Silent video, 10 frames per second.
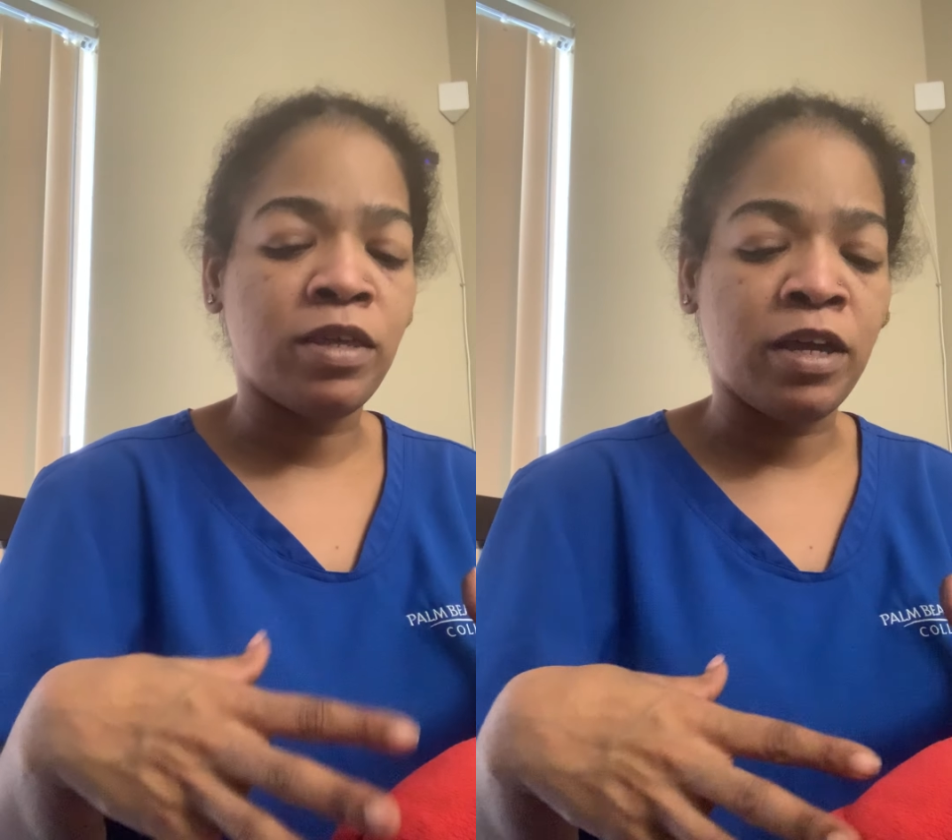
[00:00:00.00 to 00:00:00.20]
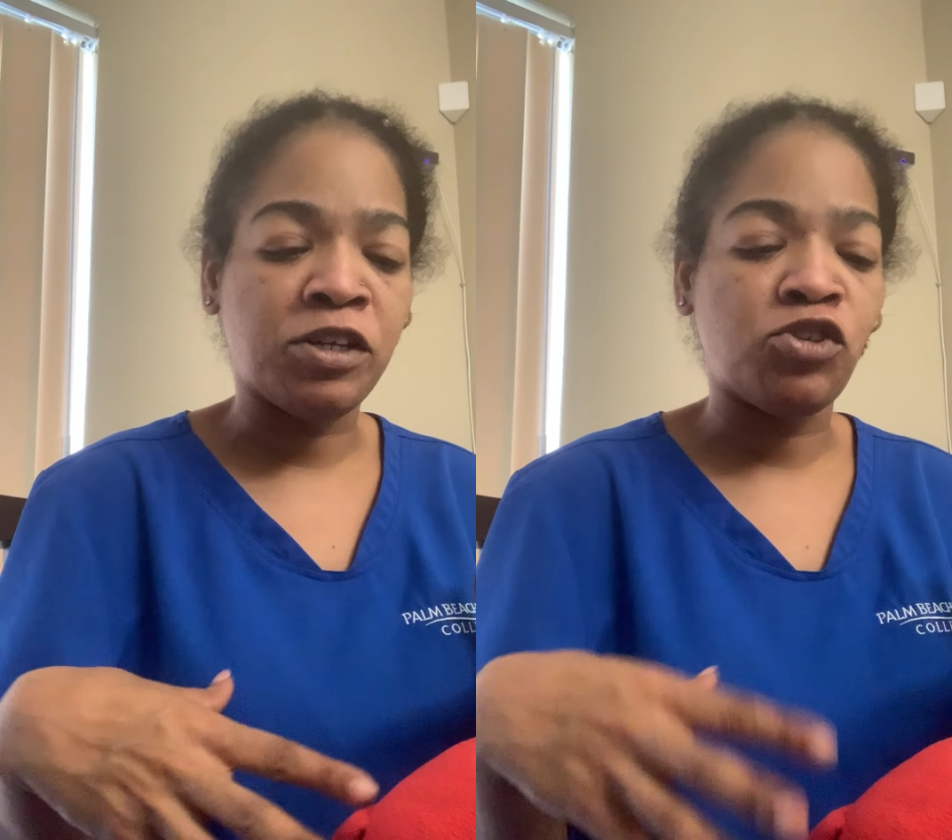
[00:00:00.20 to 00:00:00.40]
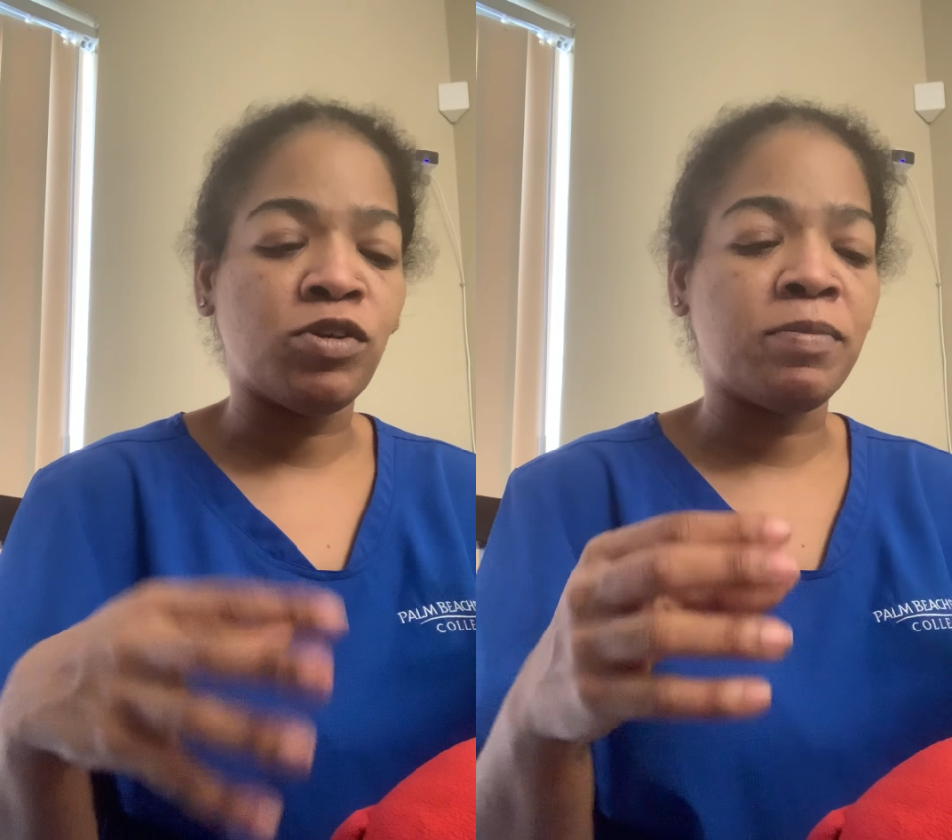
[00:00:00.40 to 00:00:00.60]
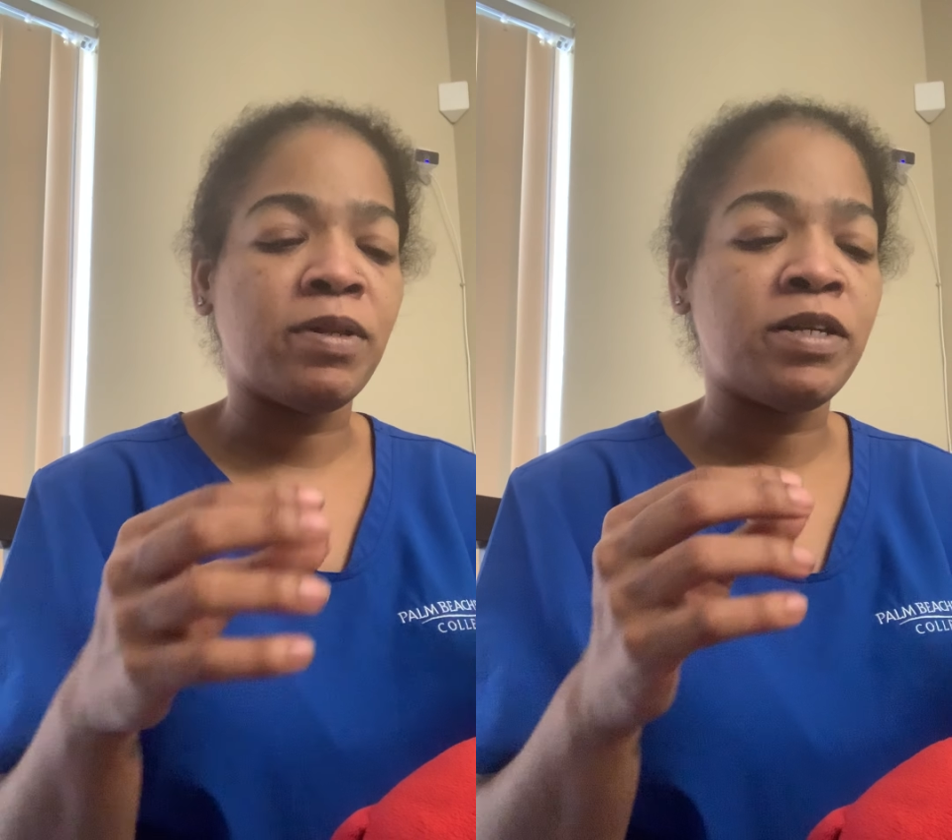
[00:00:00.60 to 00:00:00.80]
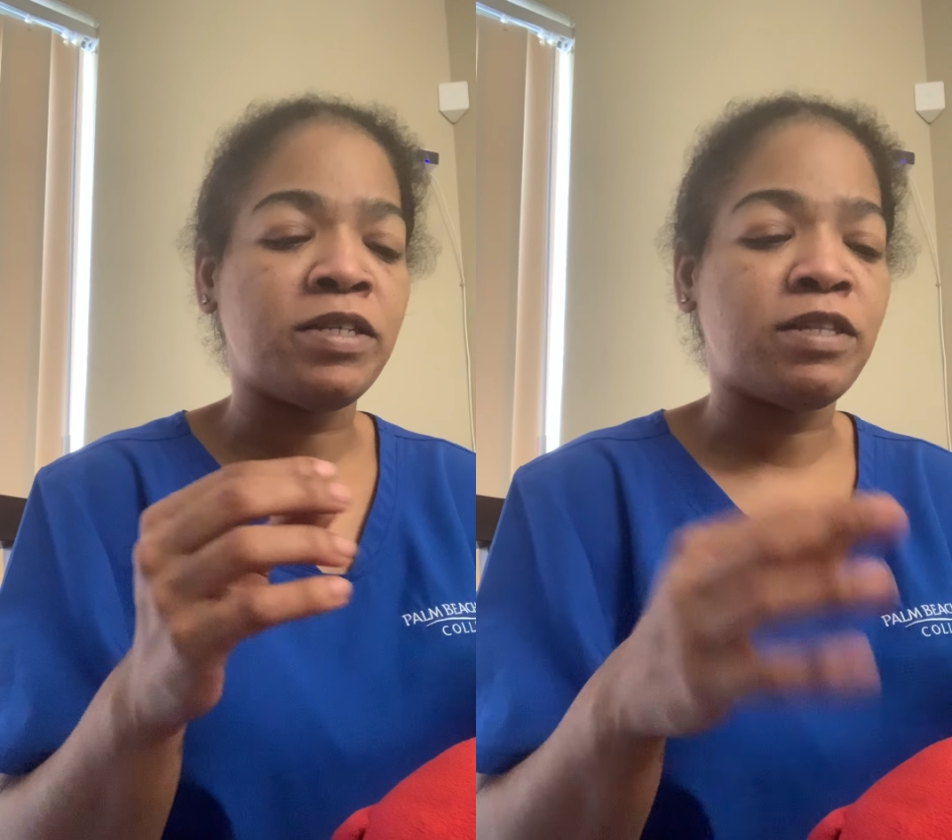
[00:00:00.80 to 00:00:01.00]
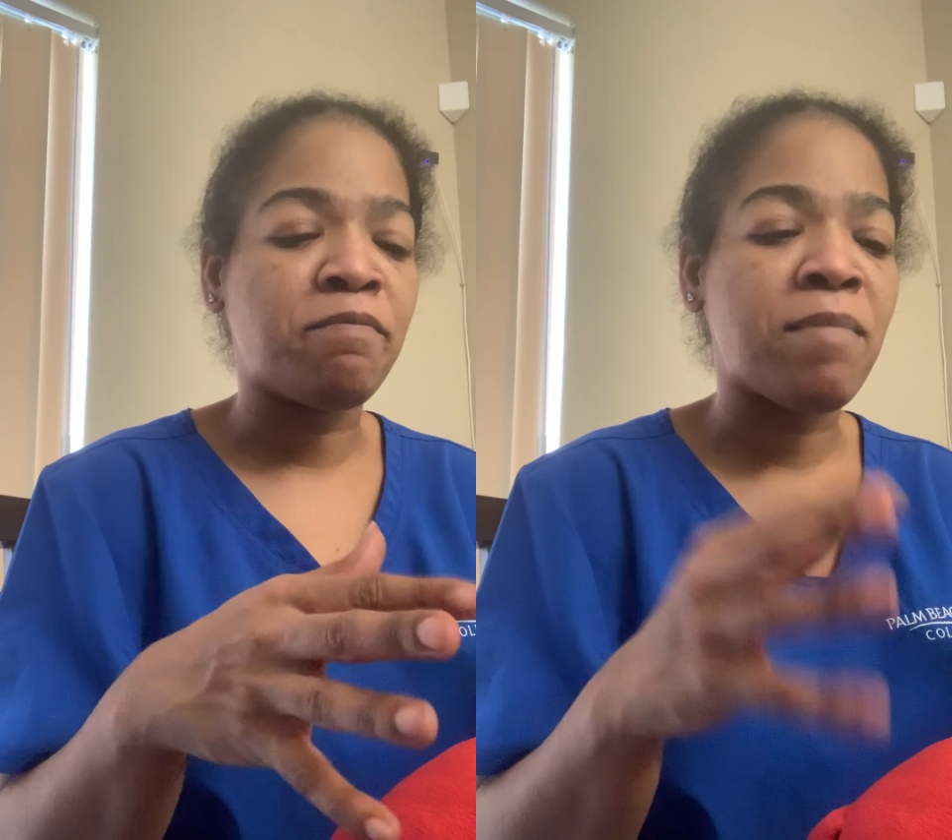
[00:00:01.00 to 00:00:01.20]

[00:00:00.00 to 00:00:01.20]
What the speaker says: the extremities, the